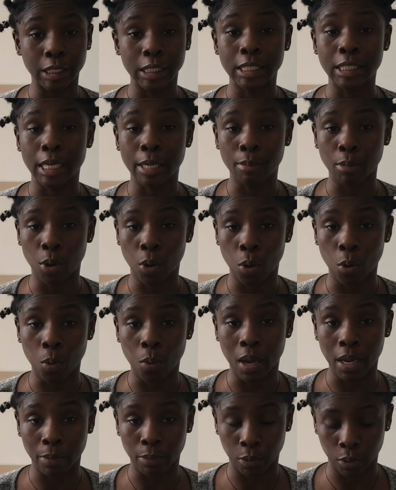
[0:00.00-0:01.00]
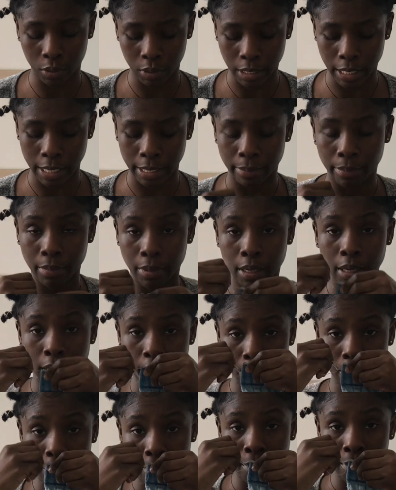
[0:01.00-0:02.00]
the same hole one more time.
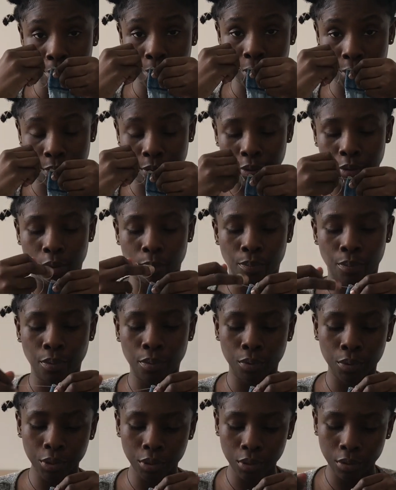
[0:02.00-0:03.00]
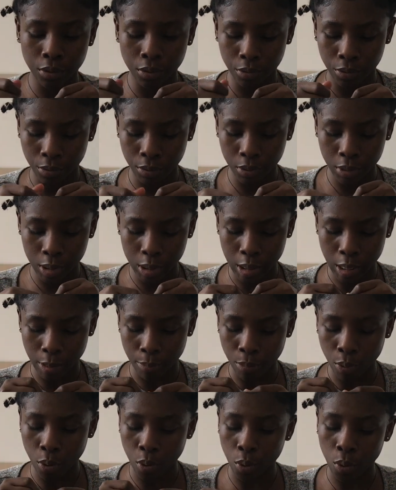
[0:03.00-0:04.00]
Just gonna push it through the
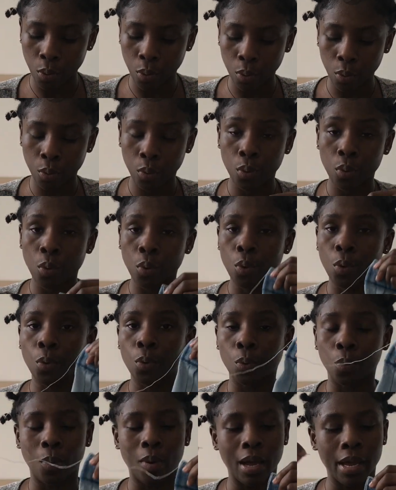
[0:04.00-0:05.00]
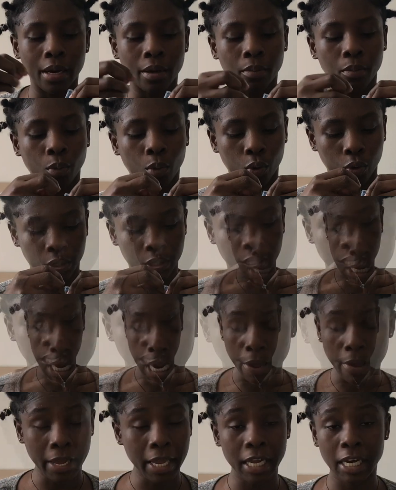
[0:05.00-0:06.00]
same hole one more time.
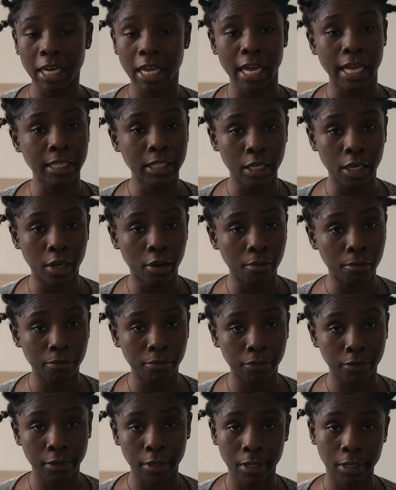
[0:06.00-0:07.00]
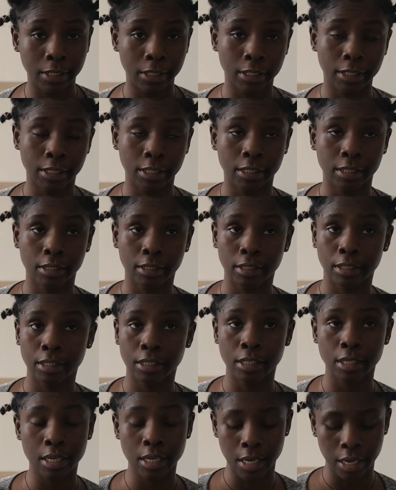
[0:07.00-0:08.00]
Now I can cut it off because
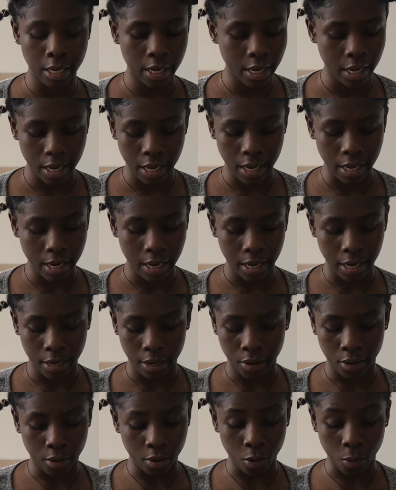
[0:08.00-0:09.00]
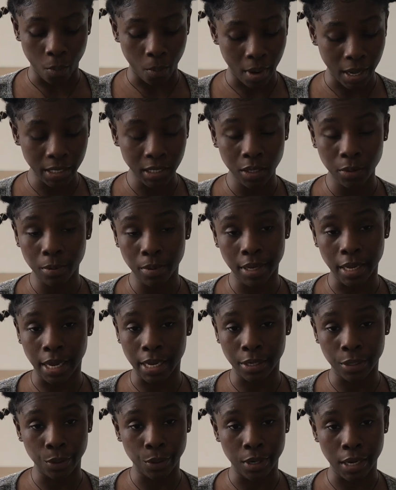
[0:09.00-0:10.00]
no matter what
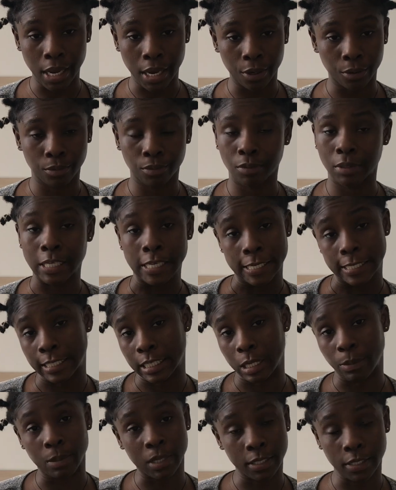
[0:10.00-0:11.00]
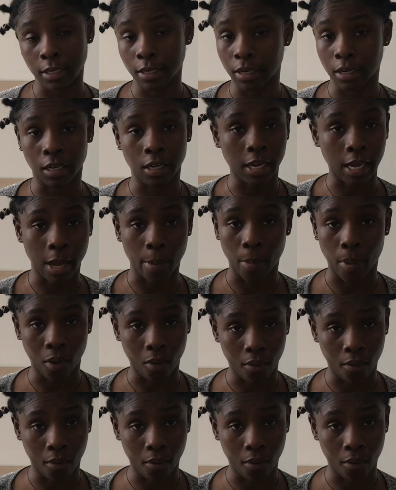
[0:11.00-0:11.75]
I do now, this seam is not gonna come